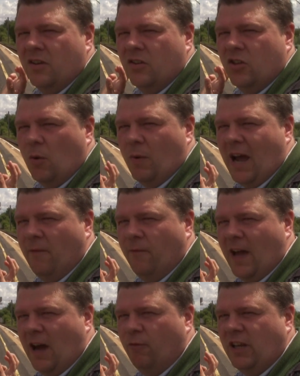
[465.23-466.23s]
So we
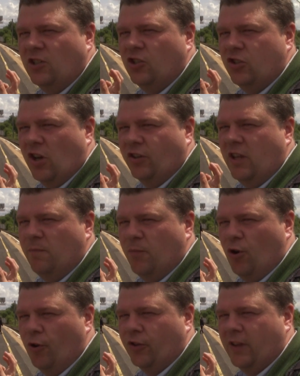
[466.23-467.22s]
have now reached Dudley
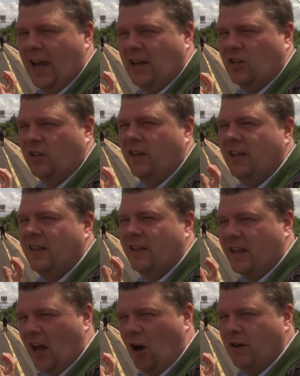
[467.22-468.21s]
Port Station. This
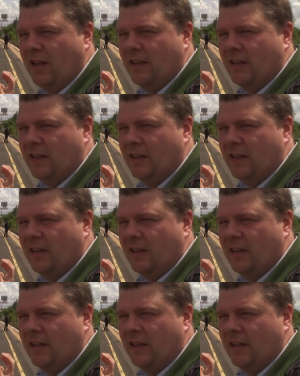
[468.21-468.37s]
is the only